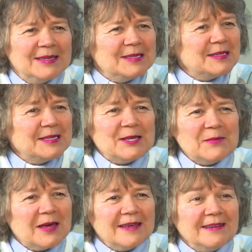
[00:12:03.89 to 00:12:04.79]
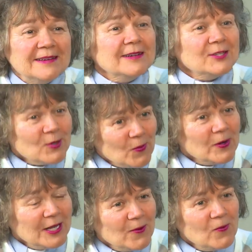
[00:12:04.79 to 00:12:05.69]
See, May, God's
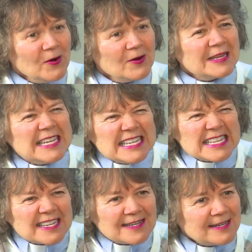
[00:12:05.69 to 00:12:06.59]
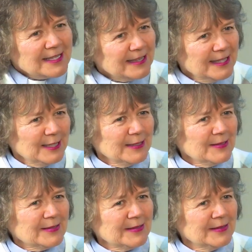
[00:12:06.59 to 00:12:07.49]
already at work. He's got
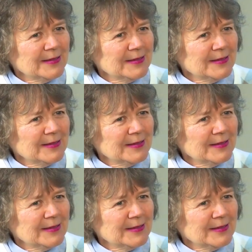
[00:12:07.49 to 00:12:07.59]
this.